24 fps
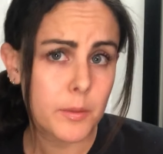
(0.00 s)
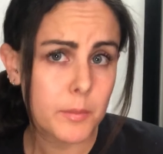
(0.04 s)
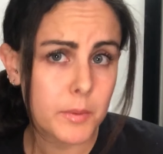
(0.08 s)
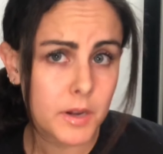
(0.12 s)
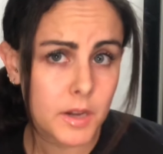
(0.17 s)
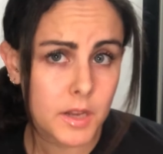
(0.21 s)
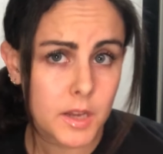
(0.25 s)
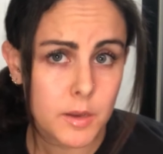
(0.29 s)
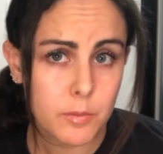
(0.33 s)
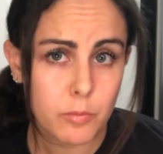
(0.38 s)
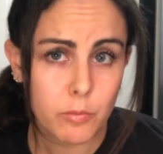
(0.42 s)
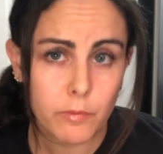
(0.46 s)
I'm
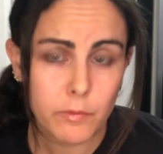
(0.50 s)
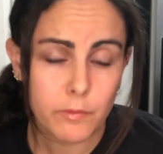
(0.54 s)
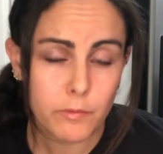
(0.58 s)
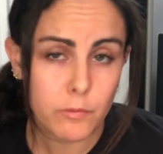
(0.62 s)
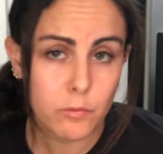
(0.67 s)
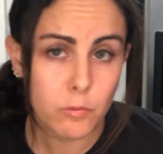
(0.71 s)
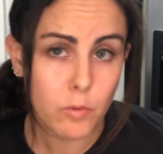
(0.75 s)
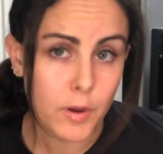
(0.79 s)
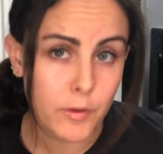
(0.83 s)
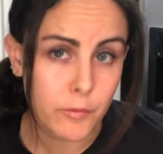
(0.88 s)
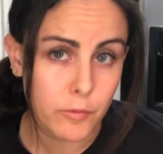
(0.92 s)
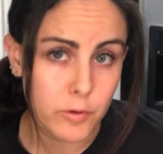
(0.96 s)
gonna keep
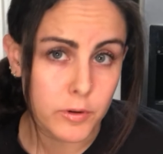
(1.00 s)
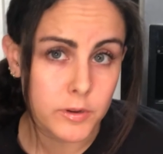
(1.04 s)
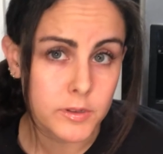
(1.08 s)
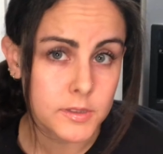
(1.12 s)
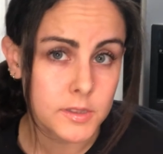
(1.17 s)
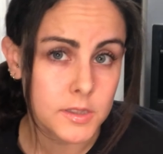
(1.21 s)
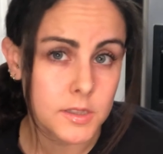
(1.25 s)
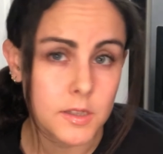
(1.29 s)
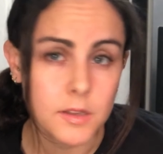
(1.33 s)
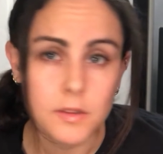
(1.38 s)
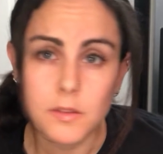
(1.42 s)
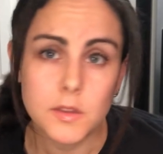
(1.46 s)

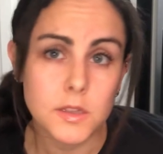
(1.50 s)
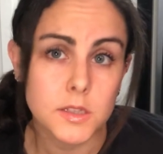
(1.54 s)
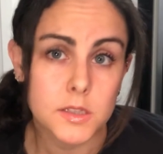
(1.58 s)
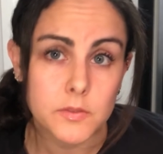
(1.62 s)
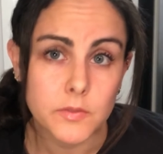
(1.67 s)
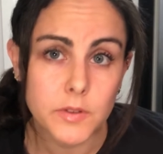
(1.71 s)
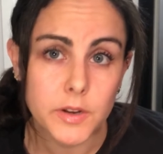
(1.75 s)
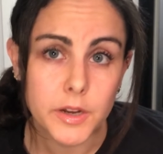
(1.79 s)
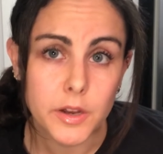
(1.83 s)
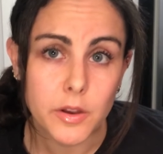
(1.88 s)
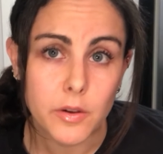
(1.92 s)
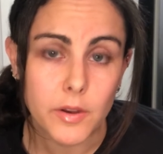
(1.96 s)
referencing this
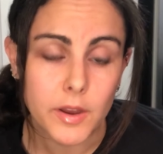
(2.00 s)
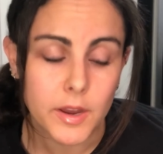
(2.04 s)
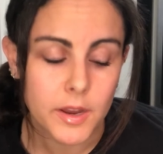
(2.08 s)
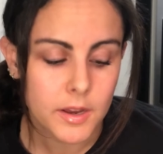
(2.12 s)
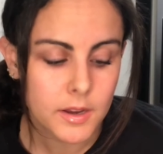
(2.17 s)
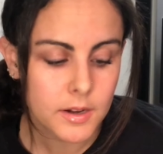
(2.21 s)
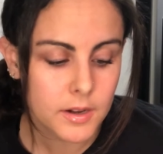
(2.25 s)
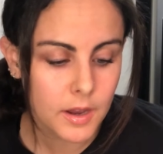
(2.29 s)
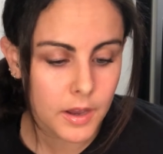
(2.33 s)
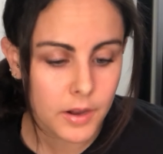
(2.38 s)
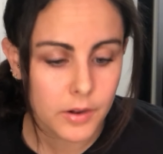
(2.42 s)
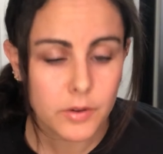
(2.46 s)
video
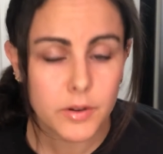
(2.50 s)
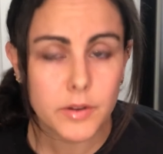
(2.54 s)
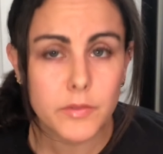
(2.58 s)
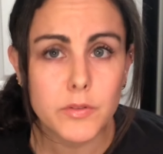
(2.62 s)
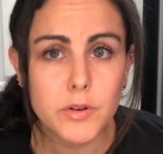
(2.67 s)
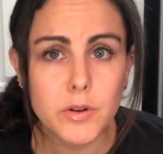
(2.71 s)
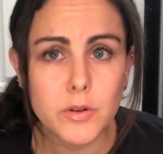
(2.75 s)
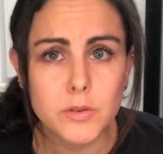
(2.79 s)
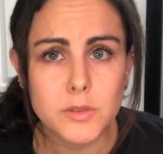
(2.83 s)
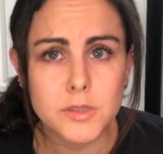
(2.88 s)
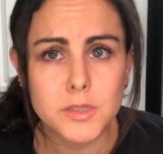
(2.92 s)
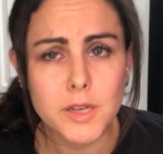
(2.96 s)
and I don't even
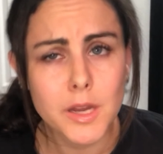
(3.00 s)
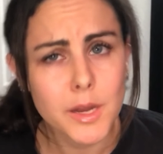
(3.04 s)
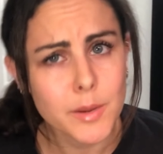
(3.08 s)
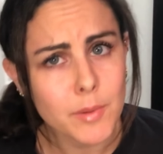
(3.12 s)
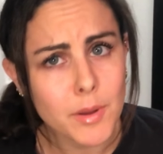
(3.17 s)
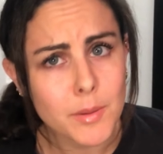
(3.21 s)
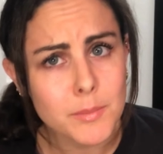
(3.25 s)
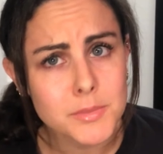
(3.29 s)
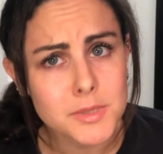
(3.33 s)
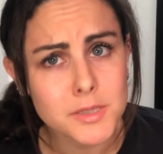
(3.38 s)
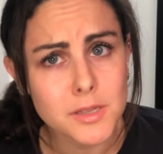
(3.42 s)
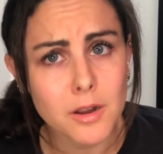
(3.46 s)
know his name,
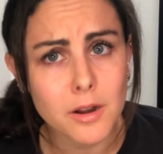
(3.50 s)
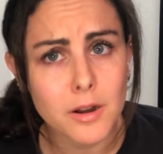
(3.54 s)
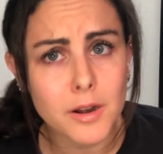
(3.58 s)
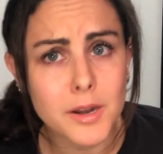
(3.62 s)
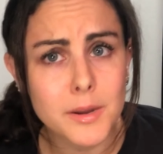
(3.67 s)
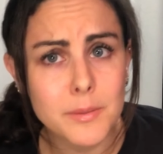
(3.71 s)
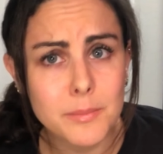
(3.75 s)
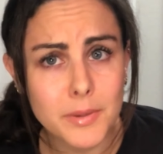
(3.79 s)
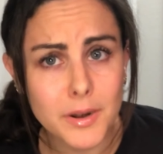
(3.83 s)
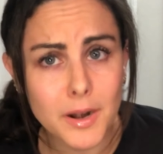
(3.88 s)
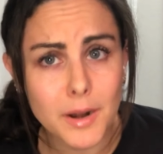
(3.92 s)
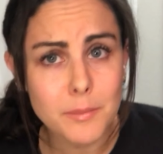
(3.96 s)
I'm
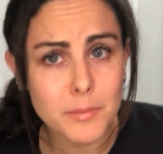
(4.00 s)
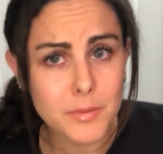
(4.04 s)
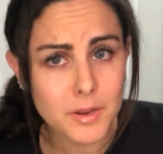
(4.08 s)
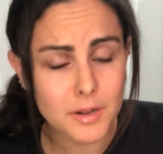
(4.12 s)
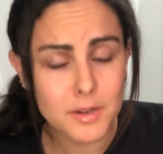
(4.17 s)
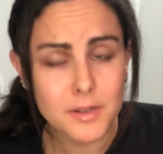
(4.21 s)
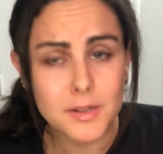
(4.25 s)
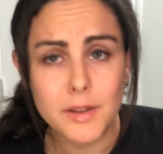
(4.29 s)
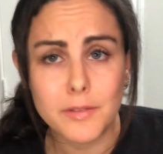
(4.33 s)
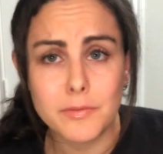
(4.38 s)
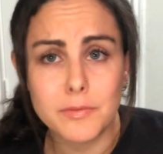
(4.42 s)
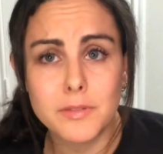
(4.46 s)
sorry, but I'm
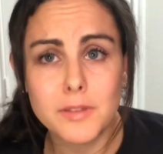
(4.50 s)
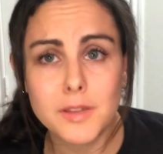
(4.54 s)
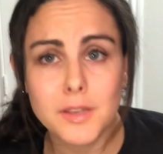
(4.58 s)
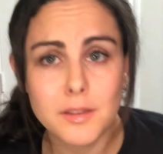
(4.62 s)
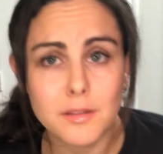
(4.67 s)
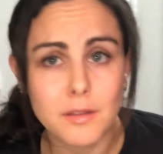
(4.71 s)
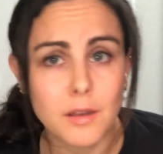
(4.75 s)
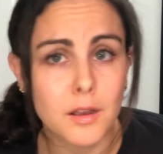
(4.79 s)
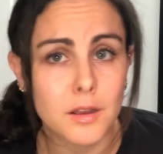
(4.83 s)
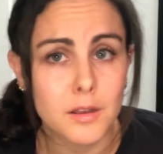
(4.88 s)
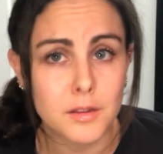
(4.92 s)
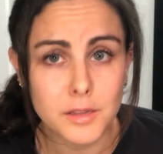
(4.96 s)
gonna
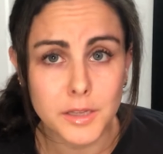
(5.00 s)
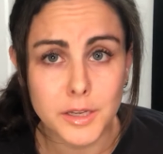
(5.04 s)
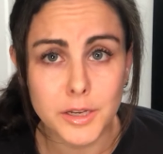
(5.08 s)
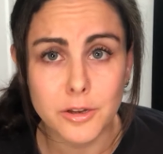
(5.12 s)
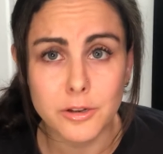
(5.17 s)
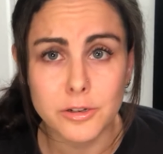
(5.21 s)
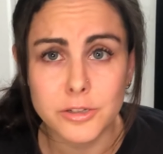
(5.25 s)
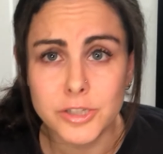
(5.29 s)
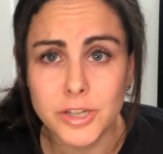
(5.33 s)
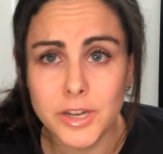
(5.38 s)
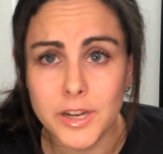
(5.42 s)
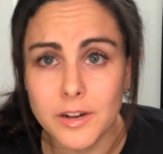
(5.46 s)
definitely link
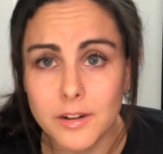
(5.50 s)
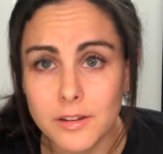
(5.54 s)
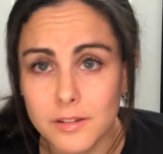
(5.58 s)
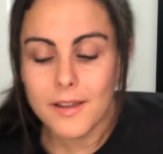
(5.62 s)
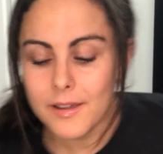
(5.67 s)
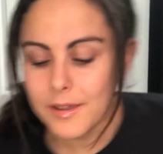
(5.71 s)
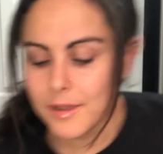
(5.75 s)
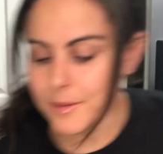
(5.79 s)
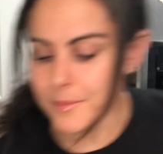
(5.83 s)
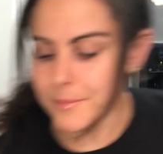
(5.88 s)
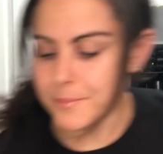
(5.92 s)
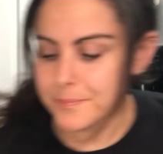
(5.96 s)
your channel.
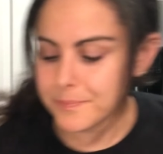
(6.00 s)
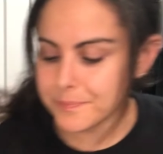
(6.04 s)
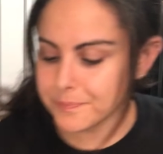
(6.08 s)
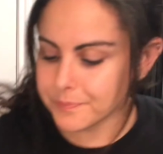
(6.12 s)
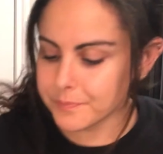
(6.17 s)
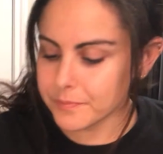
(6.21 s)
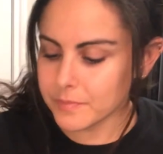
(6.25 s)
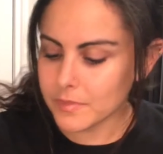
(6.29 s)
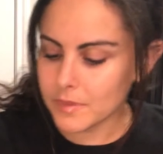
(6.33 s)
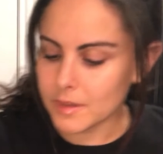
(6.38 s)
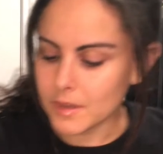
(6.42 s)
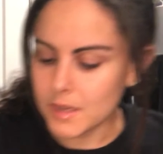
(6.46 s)

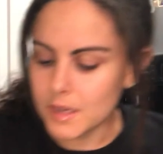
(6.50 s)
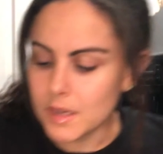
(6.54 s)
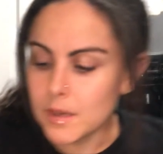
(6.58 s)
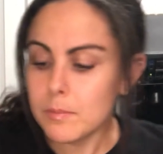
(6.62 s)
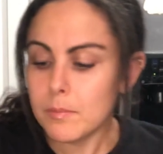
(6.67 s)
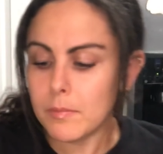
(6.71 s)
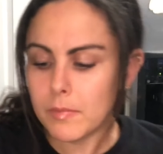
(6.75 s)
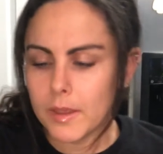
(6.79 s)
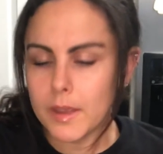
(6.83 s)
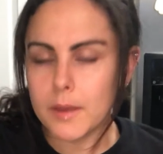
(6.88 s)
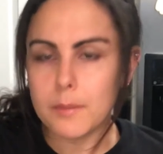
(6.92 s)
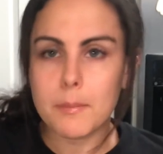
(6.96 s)

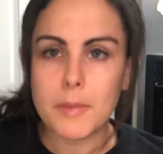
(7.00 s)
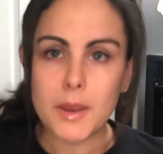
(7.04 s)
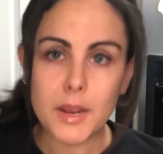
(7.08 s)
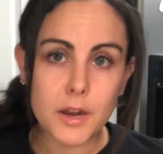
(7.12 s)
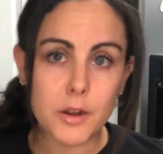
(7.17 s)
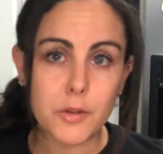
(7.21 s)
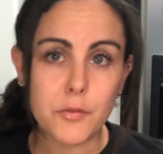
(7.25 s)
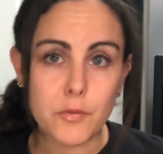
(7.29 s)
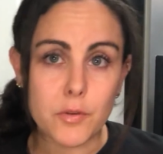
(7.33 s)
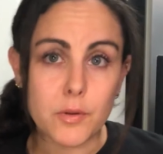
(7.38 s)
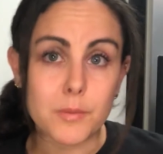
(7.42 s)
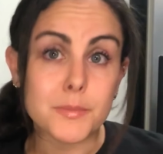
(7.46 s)
He like made
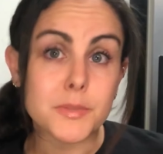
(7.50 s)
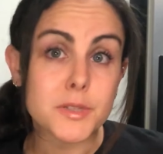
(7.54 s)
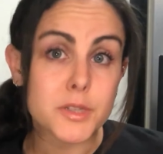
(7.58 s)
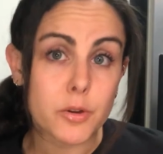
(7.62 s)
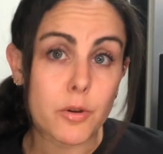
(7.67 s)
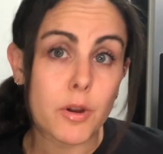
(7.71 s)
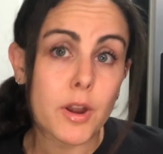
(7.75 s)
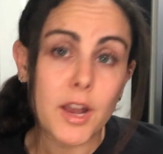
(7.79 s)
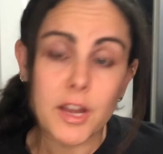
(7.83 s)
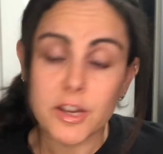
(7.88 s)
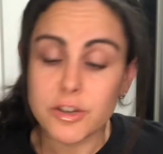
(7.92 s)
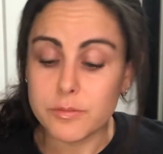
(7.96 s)
it from
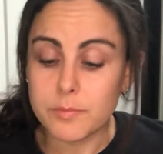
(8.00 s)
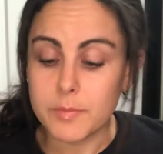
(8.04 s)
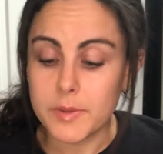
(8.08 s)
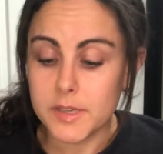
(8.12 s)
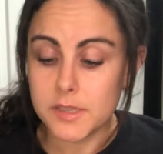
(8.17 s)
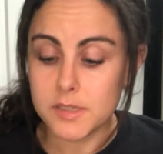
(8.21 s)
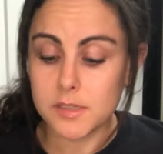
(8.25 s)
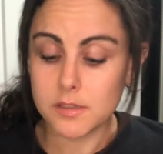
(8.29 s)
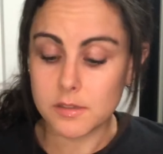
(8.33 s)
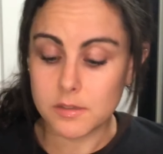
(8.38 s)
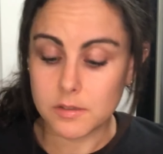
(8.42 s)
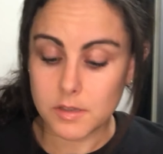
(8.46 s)
scratch
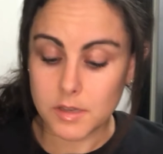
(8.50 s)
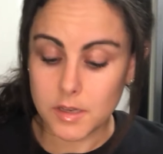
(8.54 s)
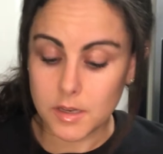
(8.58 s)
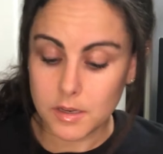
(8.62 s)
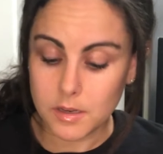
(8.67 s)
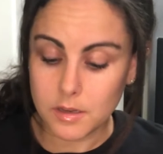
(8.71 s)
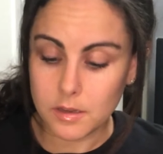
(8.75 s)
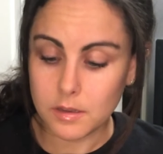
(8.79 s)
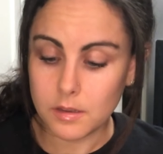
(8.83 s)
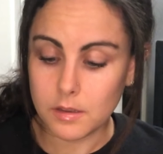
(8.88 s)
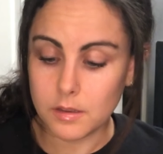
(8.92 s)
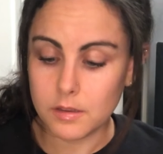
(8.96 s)
basically.
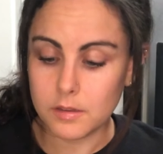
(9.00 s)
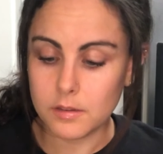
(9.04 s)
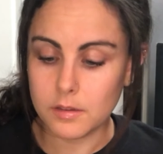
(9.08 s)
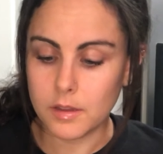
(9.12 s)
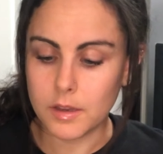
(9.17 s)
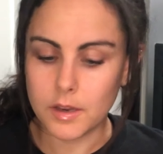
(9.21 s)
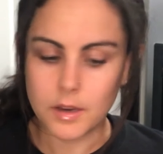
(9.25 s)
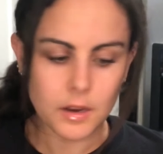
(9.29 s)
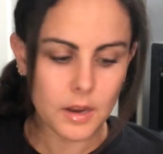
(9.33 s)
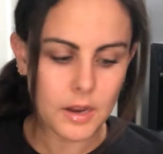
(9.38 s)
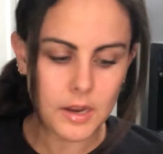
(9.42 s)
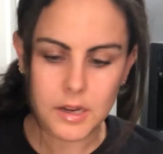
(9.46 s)

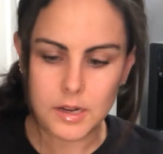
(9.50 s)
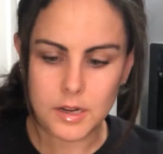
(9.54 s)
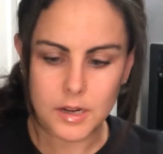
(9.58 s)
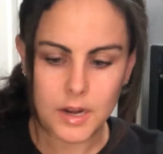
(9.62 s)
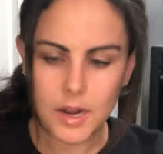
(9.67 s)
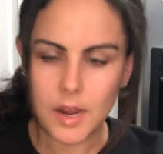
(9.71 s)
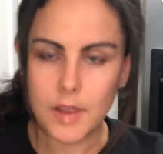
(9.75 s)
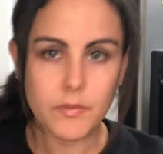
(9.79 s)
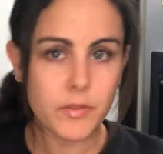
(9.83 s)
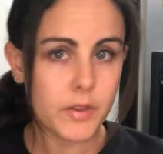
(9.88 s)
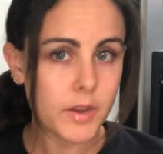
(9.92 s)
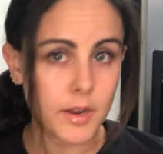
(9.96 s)
Like he didn't
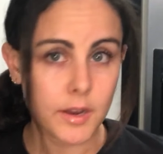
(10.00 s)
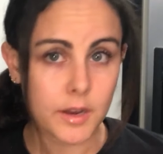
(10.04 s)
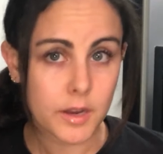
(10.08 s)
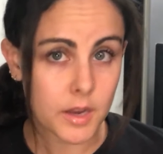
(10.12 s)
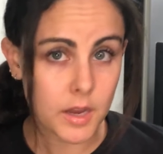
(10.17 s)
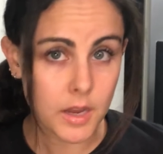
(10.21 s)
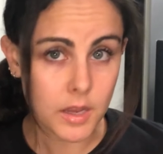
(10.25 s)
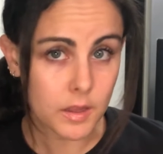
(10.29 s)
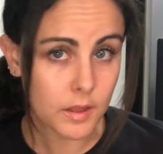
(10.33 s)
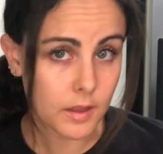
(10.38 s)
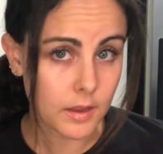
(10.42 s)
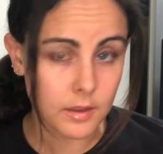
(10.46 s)
have like a
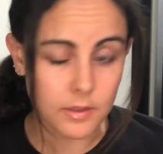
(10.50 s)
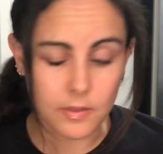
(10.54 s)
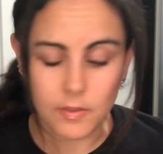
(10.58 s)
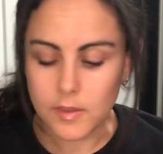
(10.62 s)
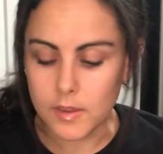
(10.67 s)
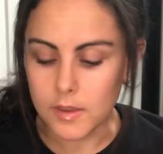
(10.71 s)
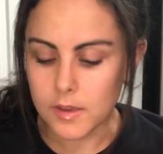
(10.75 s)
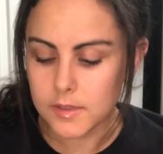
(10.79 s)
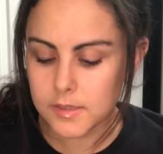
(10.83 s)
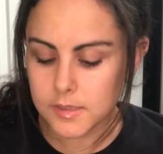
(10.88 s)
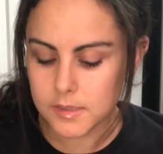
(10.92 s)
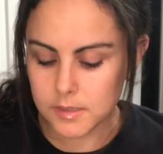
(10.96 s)
kit like
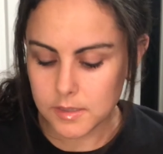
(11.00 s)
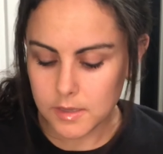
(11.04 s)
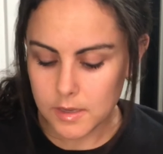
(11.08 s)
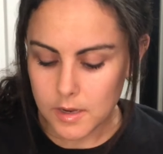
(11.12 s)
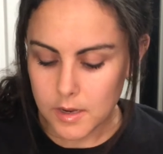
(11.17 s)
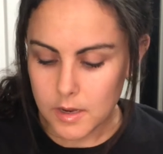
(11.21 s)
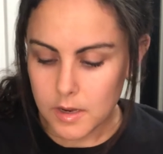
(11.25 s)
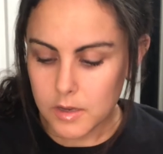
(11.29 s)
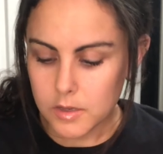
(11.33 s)
this.